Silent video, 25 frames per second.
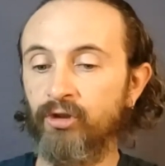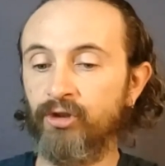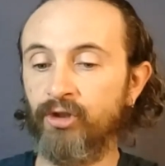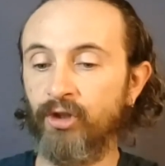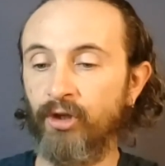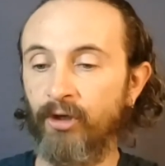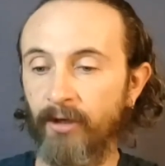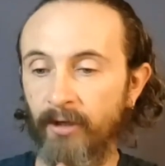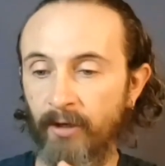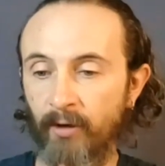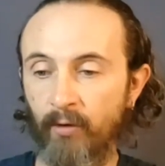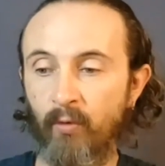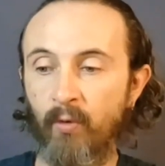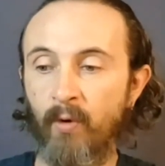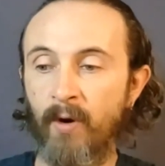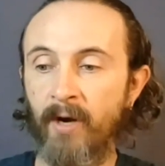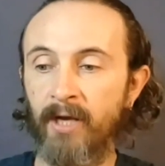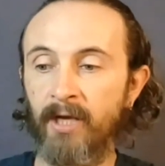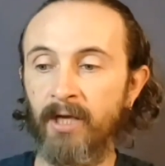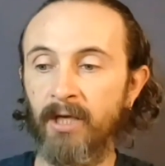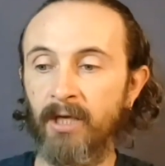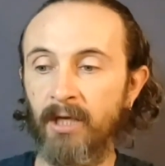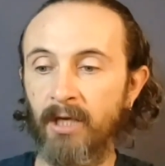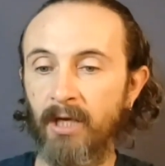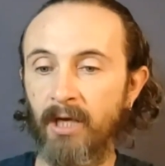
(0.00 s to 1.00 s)
turning
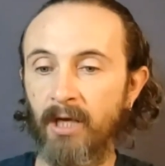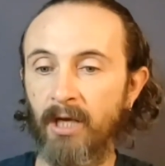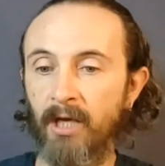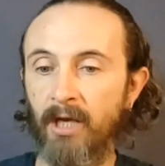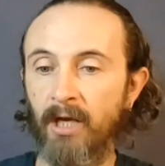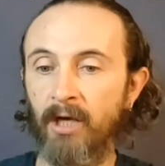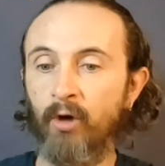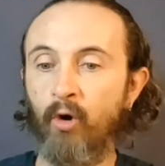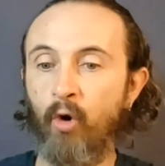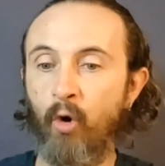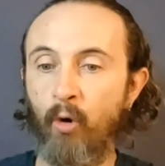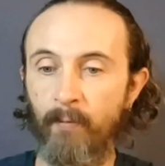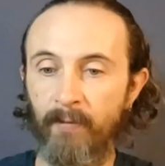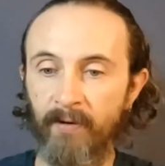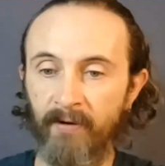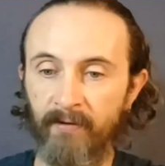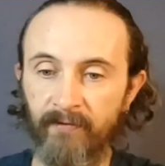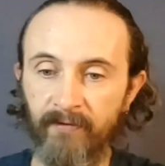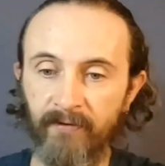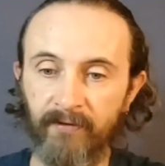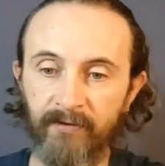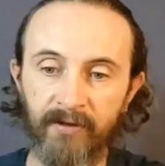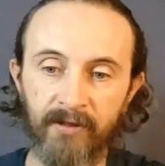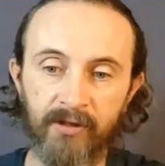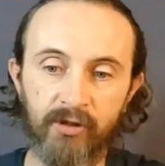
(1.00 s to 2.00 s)
away and hoping
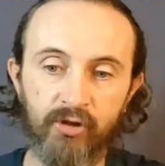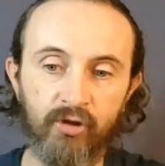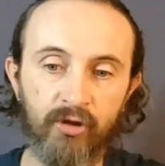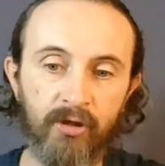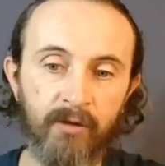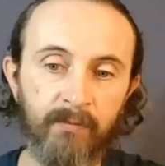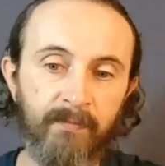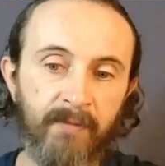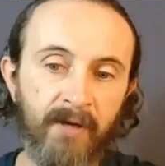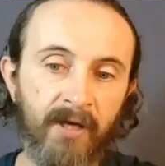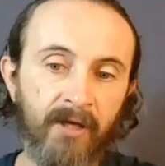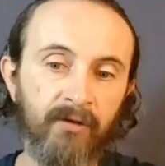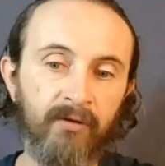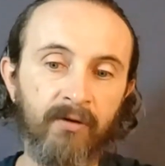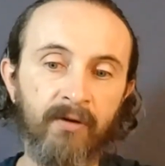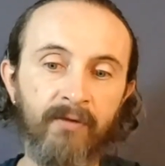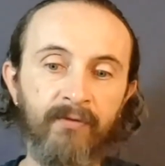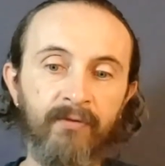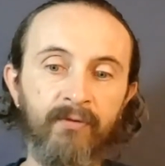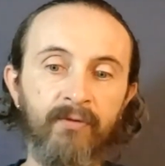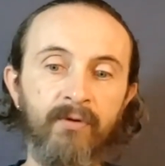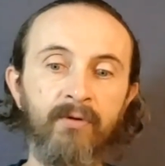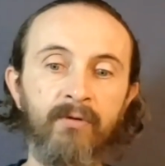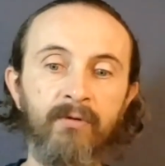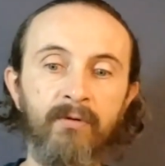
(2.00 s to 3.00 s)
for things to get better
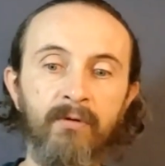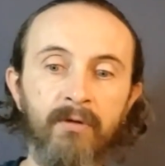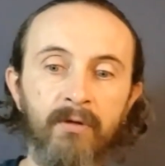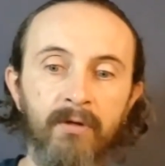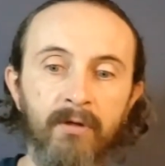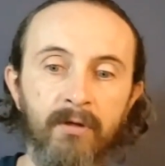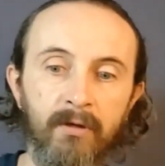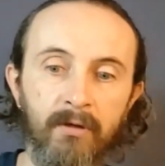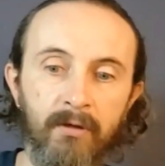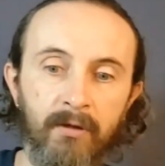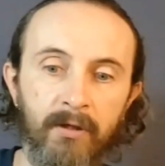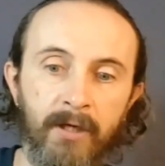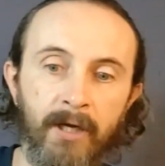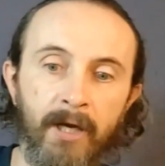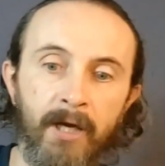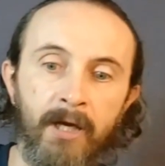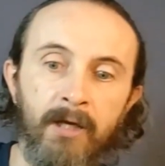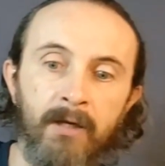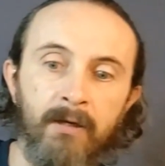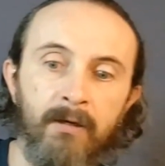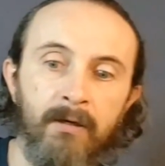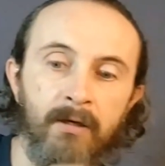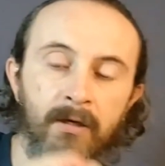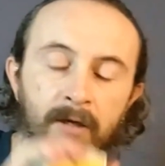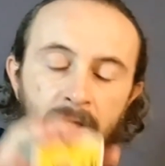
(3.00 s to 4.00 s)
on their own.
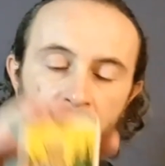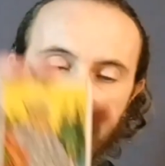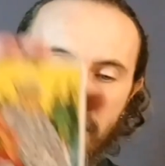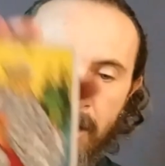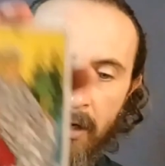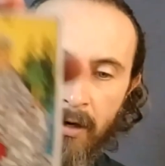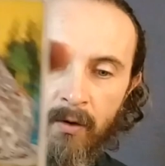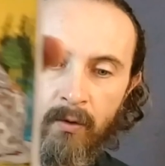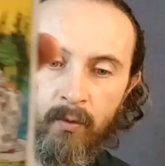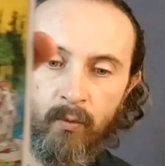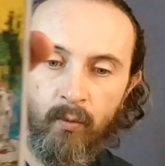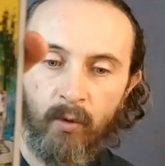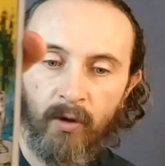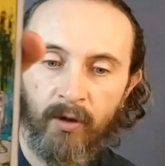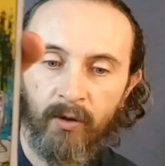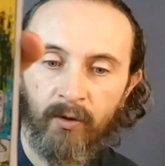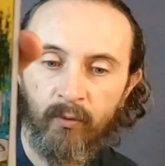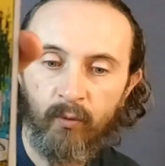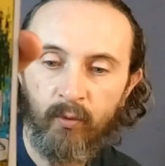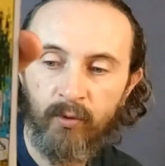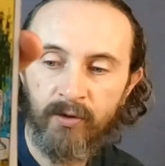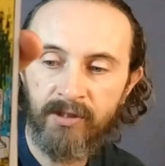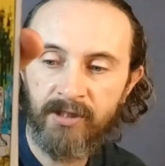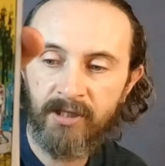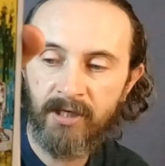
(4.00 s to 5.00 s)
Okay? What
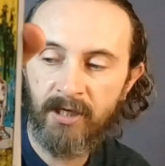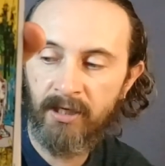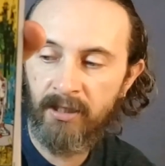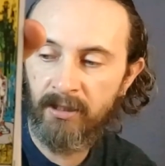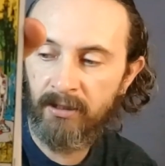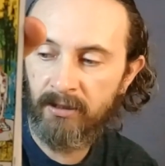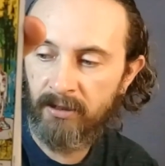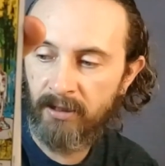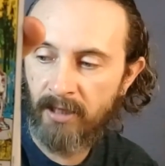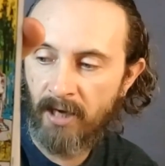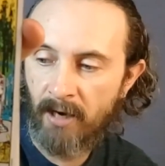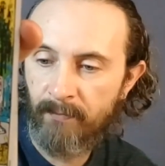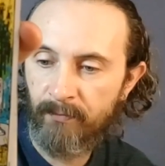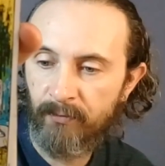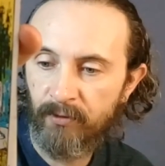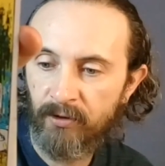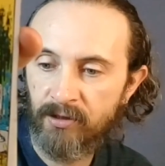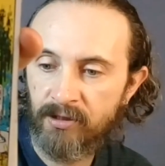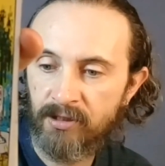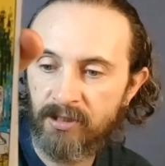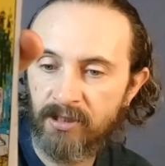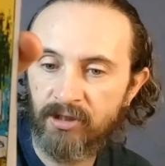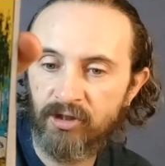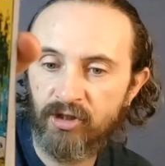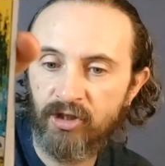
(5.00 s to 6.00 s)
do we say? The
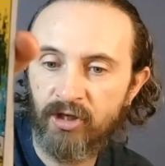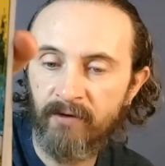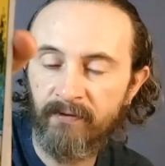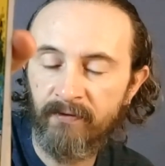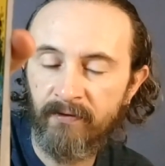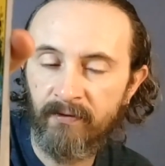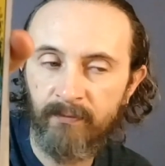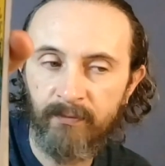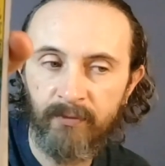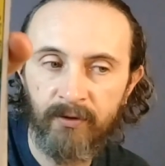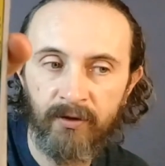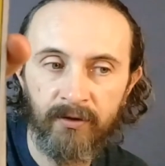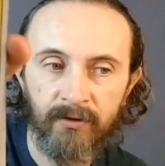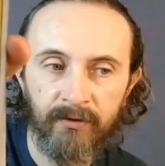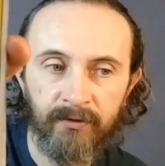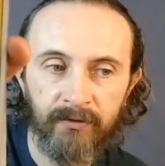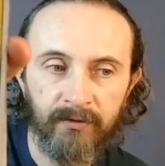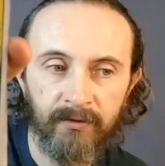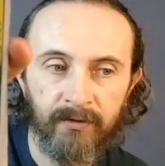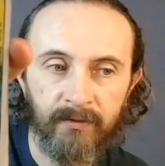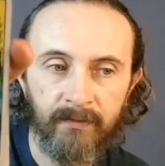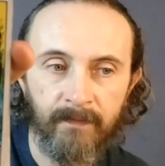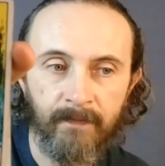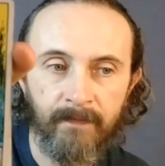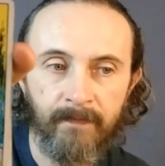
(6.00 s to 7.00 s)
Empress. It's giving
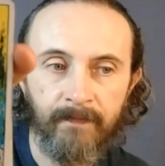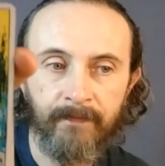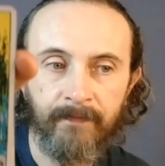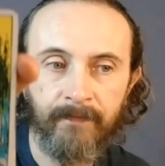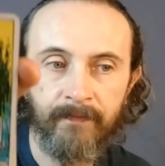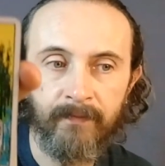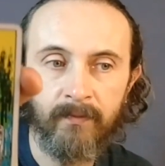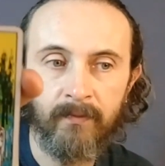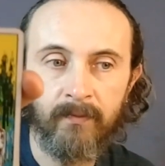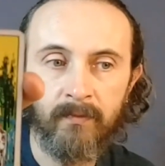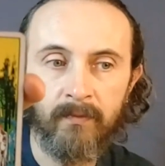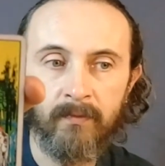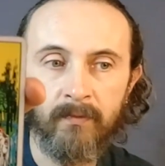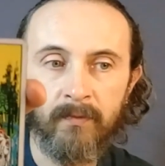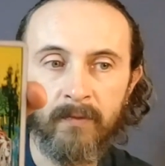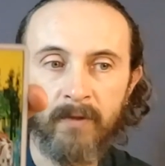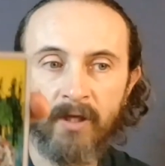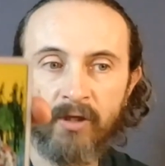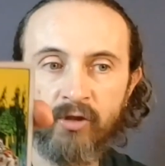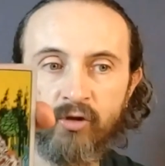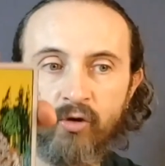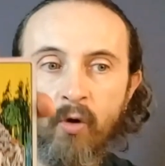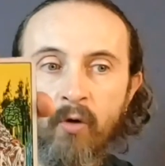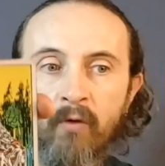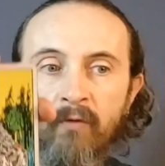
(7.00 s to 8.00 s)
birth.
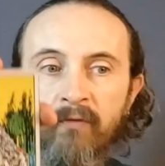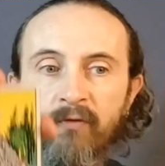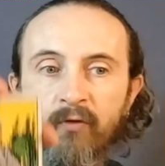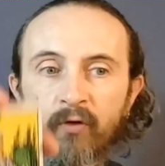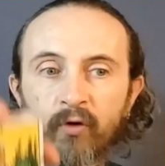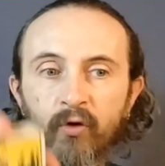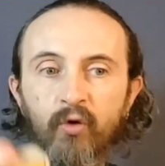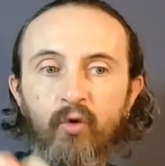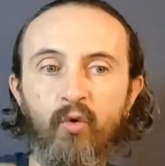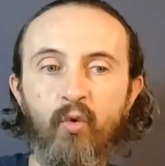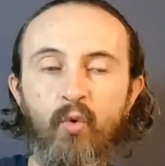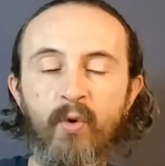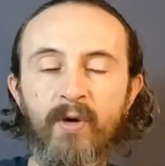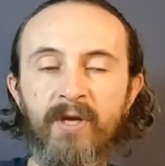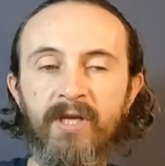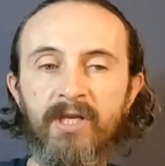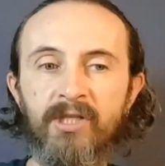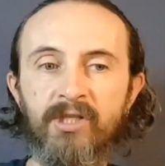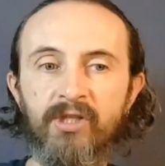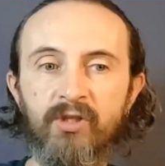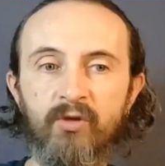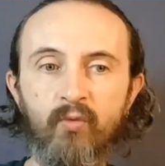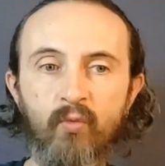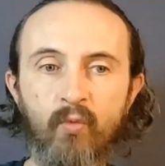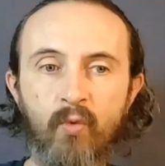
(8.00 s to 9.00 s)
That's all four
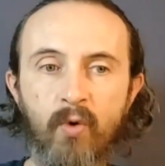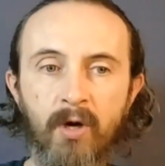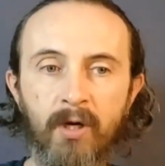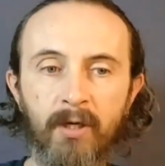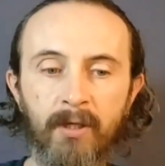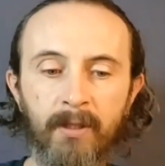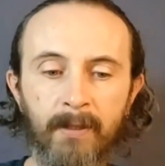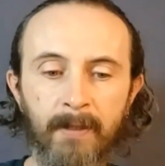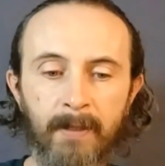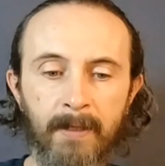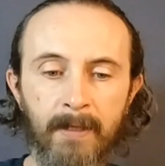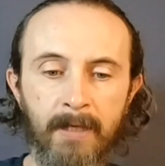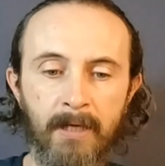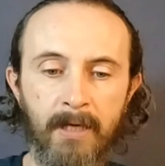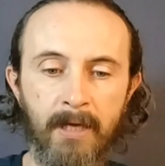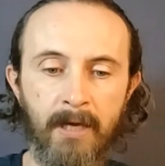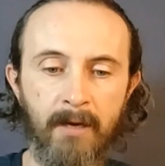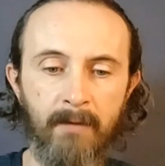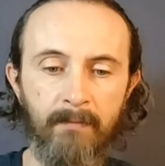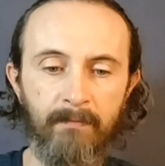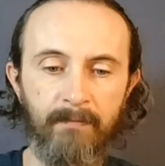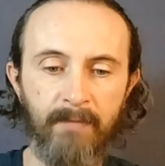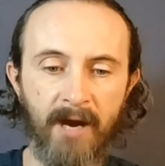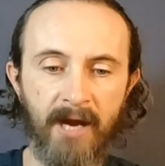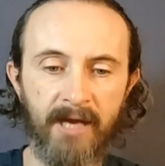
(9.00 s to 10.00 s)
queens in one.
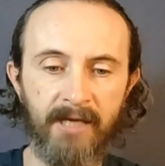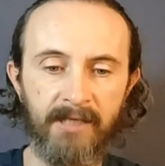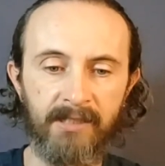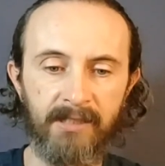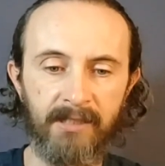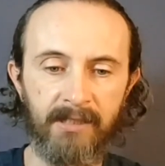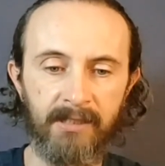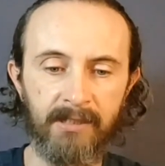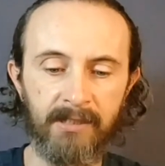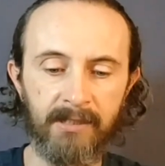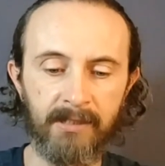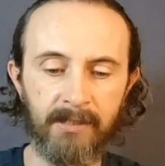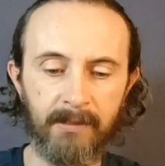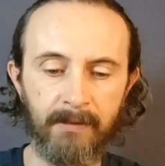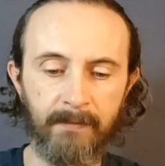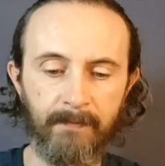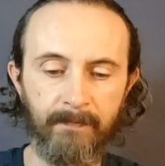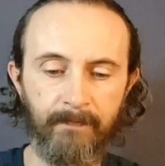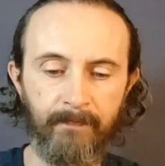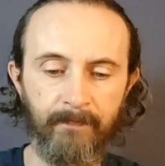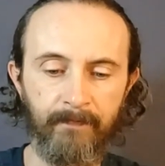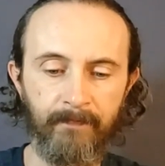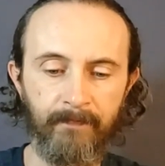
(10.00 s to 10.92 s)
Pisces.